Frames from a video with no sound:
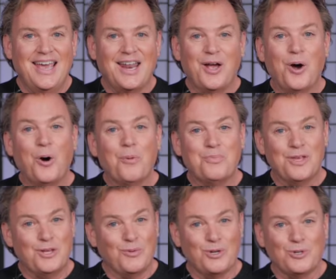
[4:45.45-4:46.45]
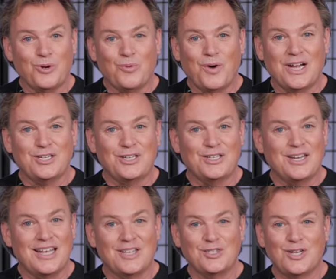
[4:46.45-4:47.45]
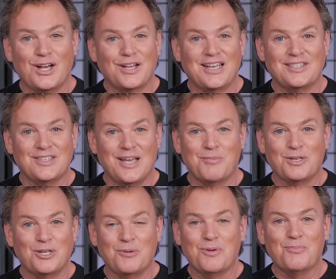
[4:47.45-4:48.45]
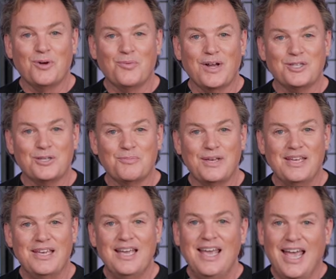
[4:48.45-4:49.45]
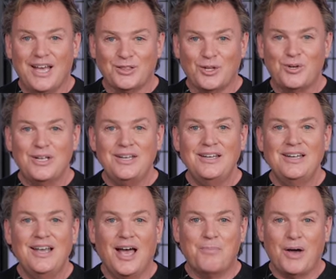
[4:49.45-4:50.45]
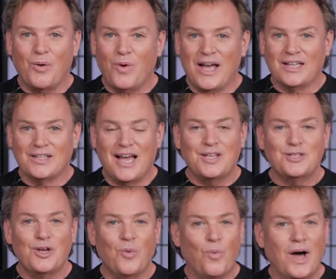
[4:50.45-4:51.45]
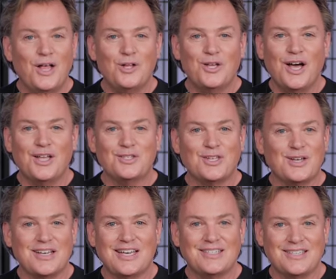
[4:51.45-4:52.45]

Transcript: And I hope that you enjoy watching today's sockeye salmon tumi bowl recipe and learning about why Alaska wild-caught sockeye